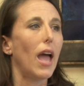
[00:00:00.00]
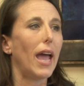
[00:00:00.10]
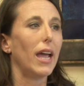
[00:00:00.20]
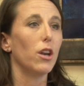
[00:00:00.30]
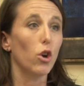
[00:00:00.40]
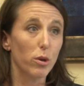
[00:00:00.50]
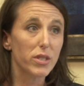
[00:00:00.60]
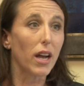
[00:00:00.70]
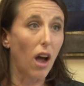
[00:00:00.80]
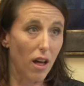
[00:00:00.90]
a
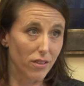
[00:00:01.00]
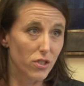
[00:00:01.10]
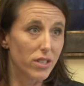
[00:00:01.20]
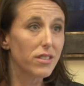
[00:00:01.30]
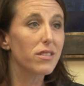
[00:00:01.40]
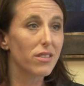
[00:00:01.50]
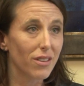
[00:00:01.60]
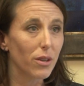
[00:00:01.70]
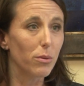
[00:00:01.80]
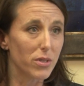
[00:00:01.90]
neuropsychologist
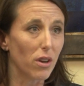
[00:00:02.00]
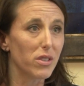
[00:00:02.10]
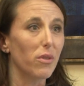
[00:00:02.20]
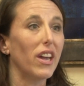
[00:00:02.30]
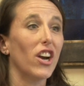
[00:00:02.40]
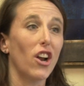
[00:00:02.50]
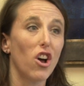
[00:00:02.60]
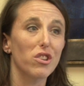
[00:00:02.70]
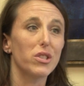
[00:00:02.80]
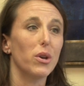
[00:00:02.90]
who was also there, and
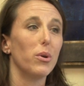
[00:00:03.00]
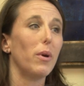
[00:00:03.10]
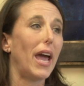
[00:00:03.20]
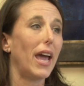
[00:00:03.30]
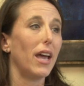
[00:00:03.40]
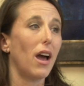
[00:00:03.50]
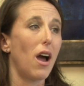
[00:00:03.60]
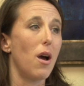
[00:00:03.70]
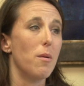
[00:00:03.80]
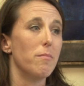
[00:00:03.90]
also a,
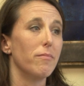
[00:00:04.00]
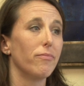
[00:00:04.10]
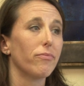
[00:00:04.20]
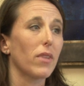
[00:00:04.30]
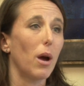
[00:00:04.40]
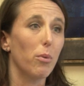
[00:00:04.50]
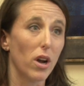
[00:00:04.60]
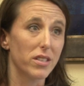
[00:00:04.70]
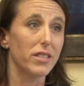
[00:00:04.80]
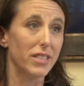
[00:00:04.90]
um, a
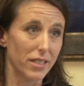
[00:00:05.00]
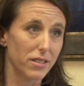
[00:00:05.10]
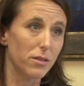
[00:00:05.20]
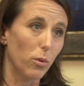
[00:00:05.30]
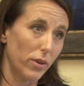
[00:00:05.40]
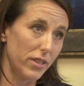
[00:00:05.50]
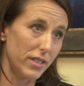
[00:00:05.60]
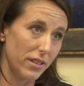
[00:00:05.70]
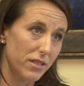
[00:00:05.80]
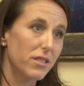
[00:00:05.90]
prosthetist,
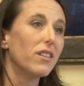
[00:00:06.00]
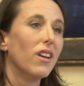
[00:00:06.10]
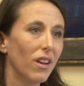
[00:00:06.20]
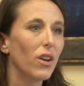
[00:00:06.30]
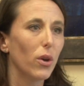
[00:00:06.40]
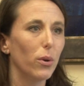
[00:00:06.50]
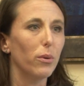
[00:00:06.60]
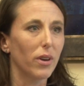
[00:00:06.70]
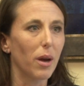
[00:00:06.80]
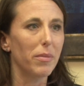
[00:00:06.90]
orthotist
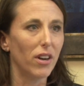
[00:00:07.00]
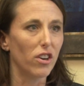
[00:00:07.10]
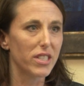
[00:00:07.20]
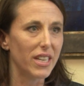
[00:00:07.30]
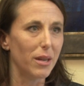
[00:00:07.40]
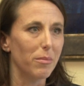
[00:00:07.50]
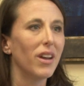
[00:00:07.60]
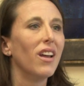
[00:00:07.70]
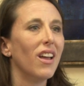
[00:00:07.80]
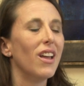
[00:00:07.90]
who accompanied our team.
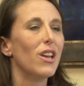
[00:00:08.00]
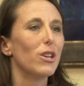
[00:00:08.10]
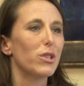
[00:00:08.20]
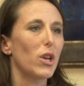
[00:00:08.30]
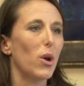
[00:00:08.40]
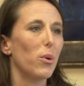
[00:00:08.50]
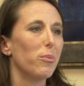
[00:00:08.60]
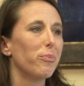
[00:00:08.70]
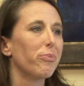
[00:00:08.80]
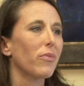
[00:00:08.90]
So